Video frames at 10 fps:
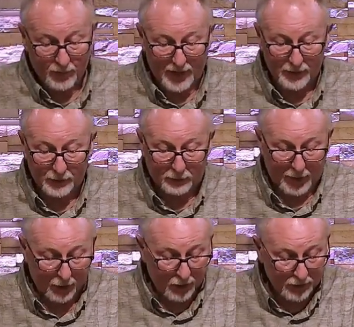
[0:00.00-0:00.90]
as
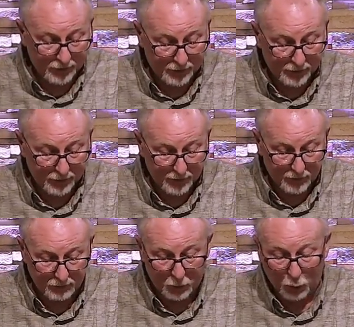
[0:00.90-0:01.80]
parents,
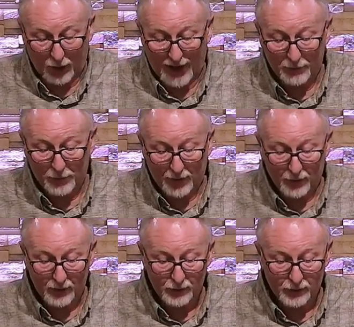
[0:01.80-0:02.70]

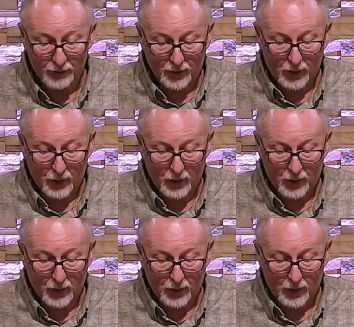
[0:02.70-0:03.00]
grandparents,